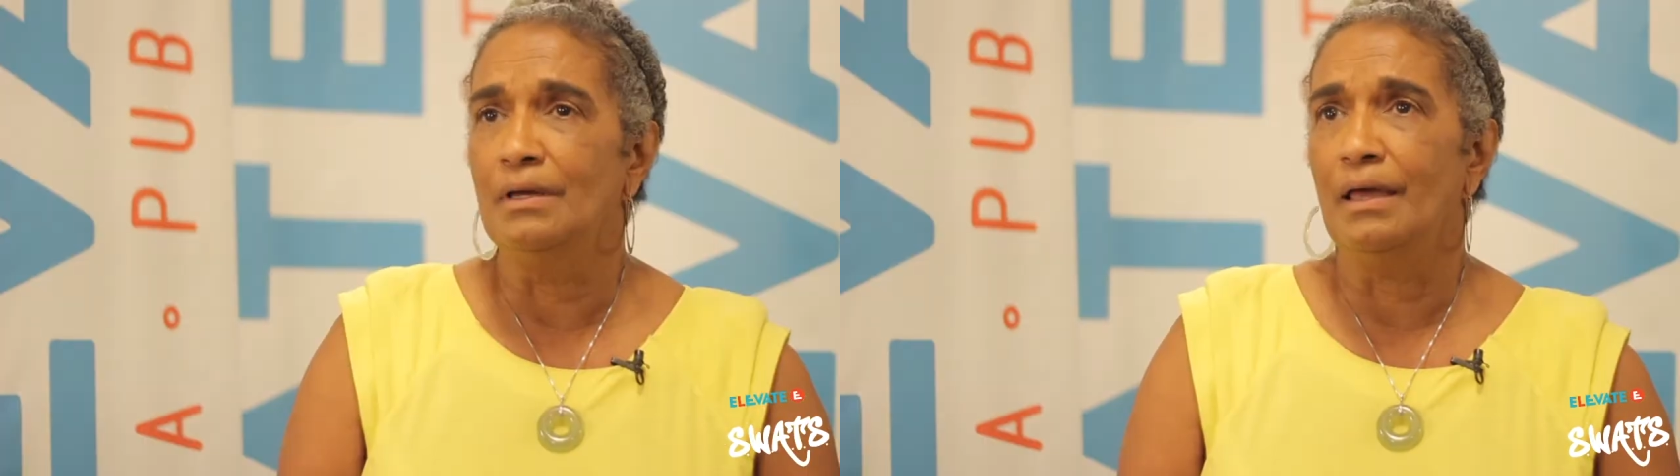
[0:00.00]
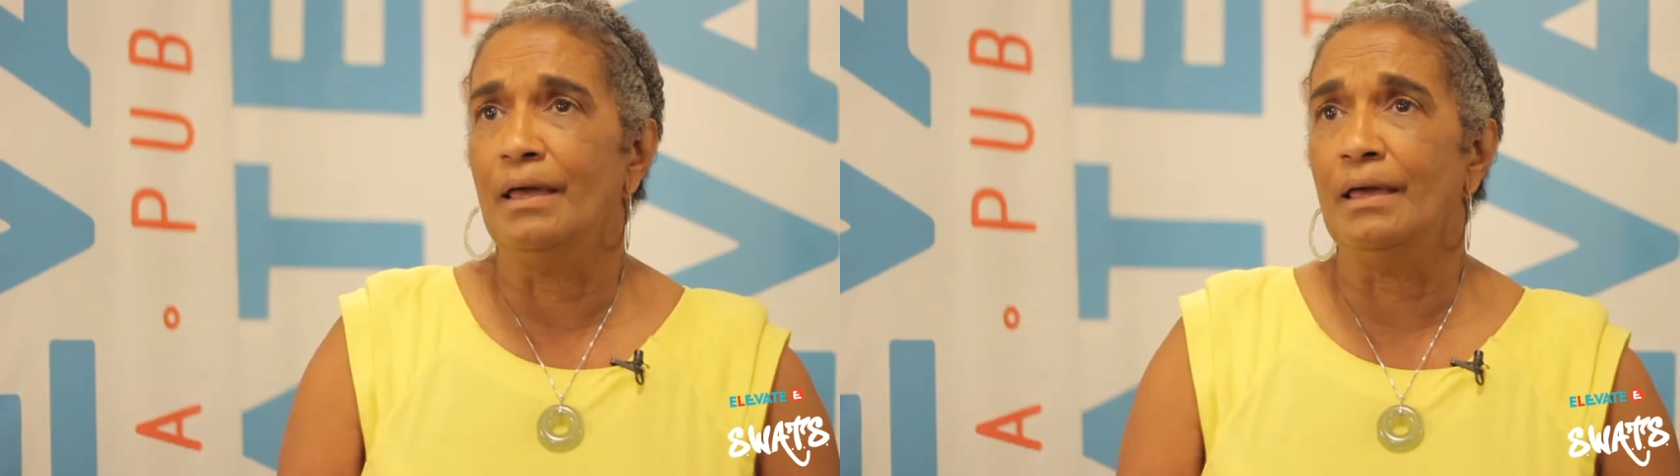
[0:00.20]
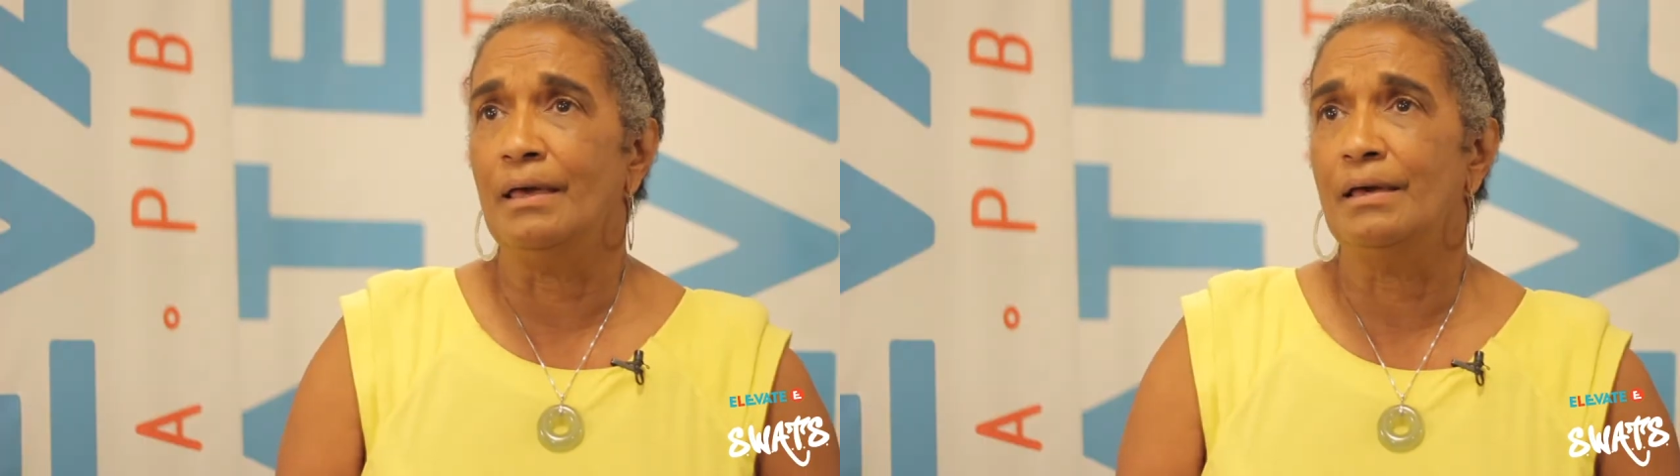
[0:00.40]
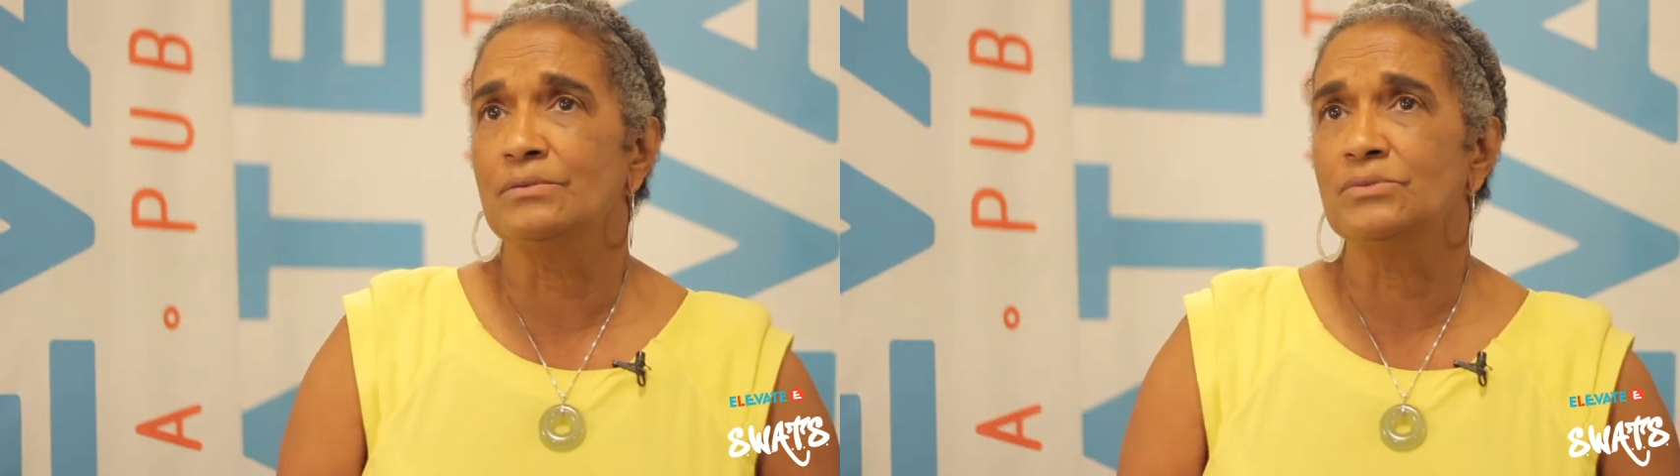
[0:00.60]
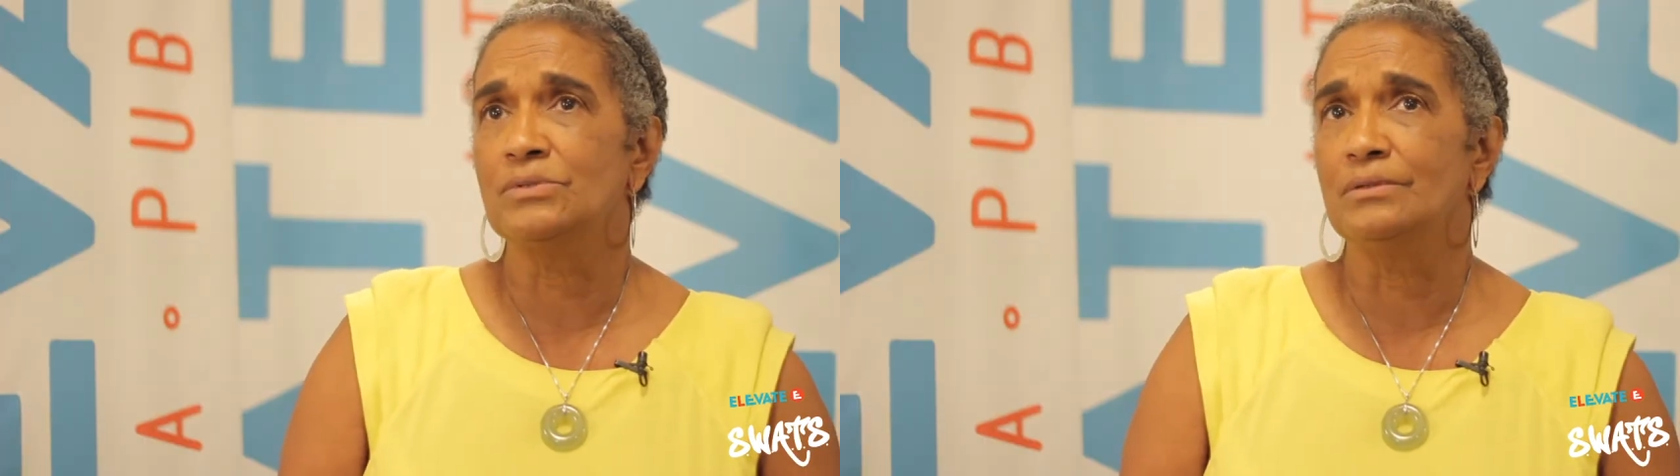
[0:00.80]

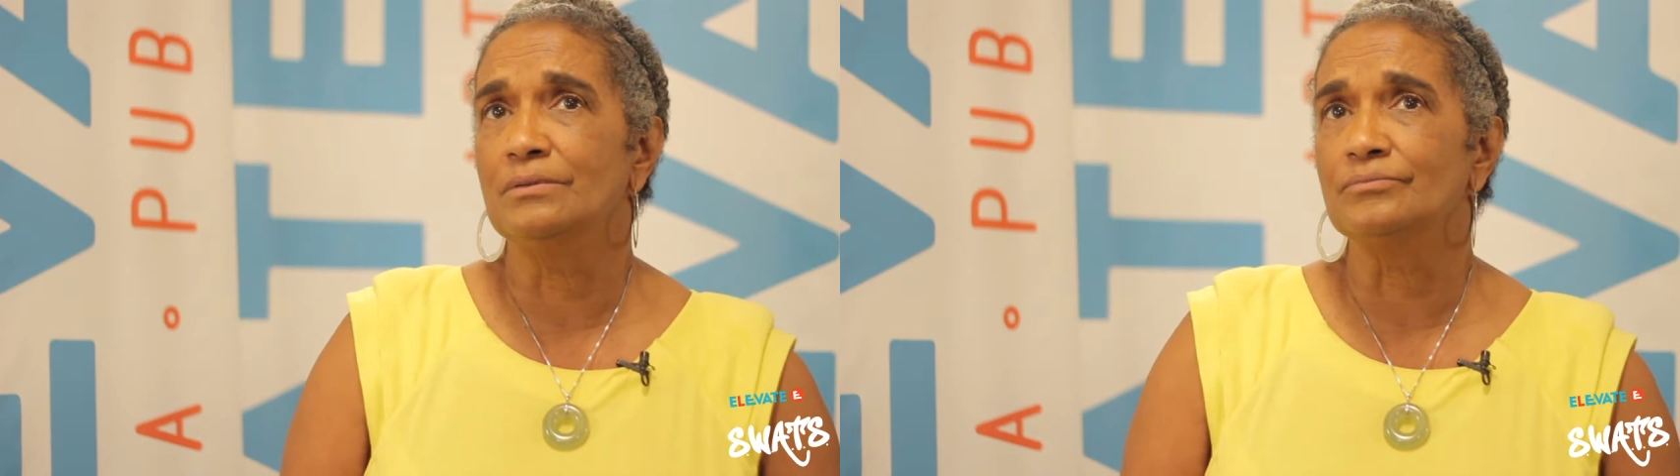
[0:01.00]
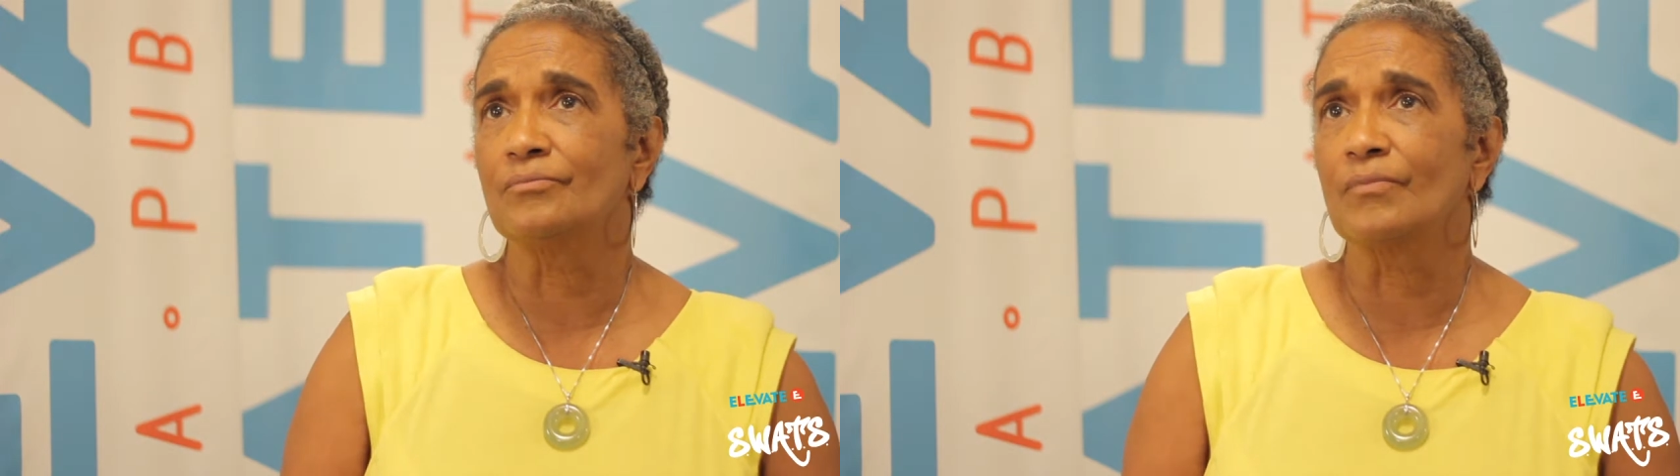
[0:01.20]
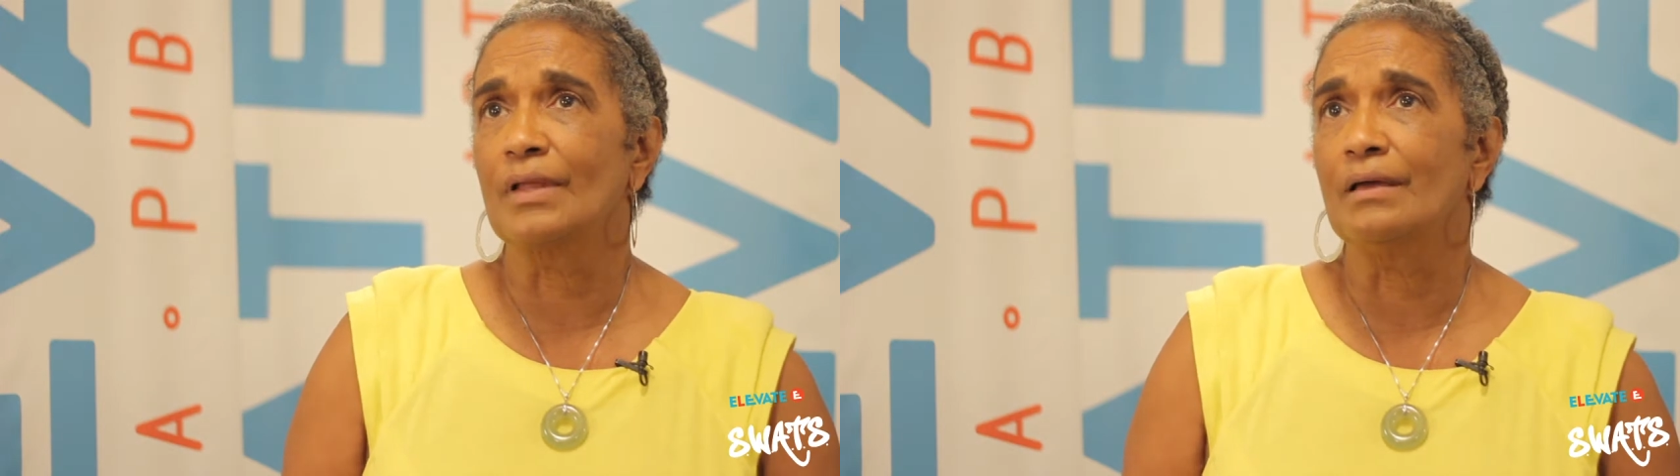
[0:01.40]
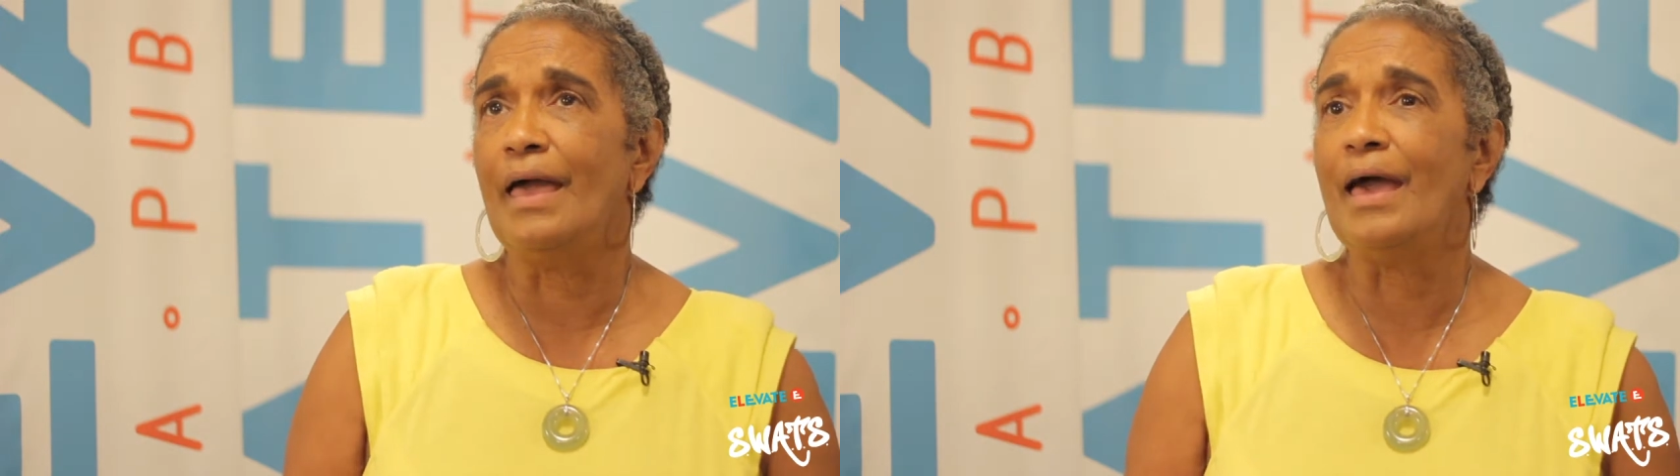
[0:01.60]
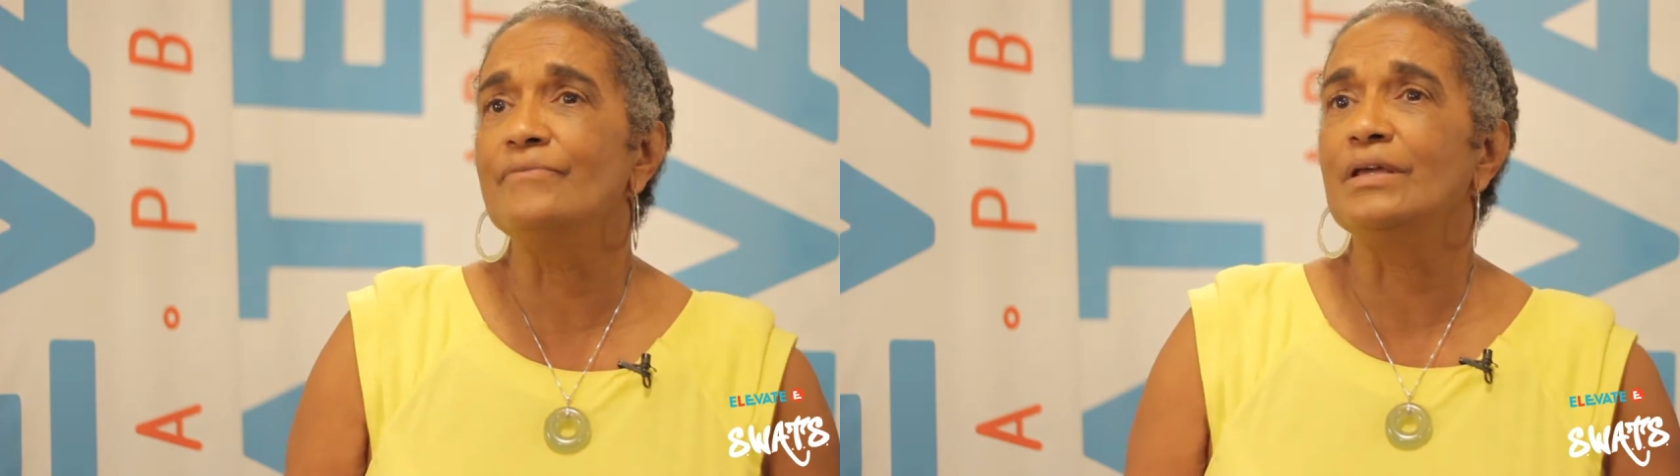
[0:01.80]
And
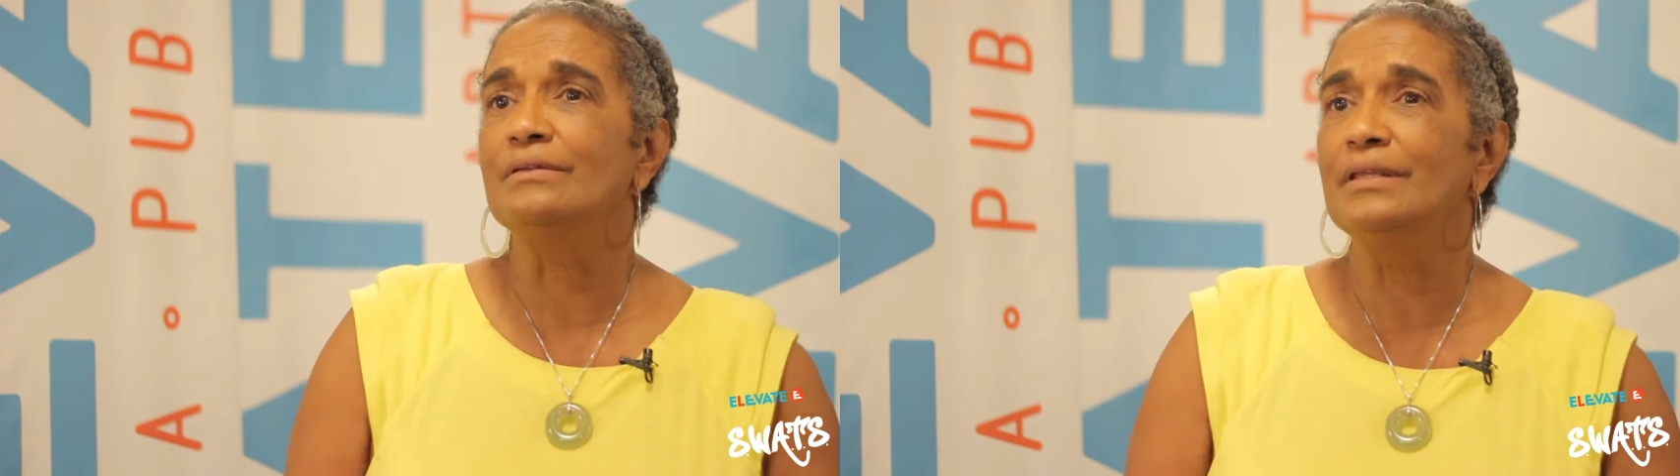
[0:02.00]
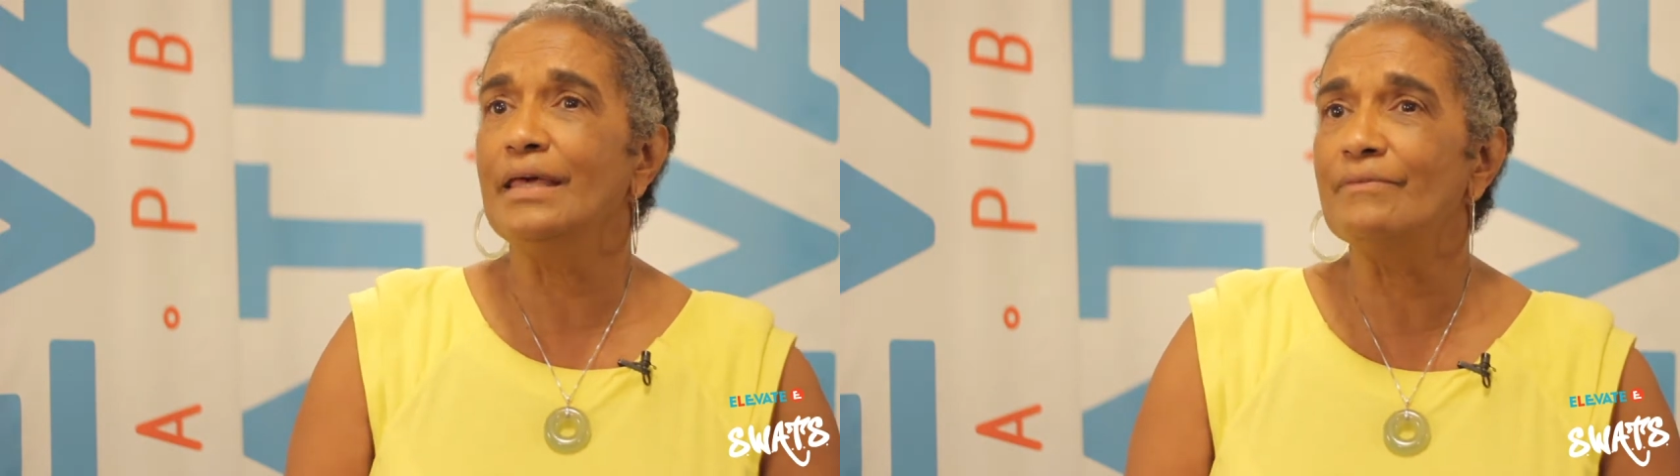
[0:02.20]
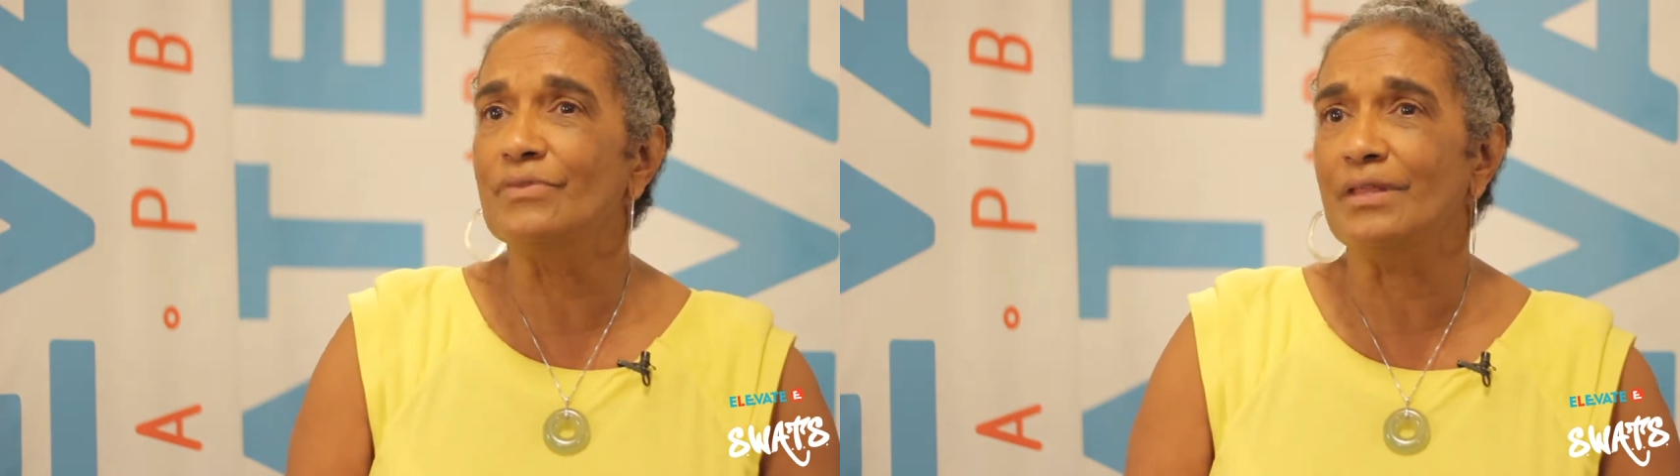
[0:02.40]
having lived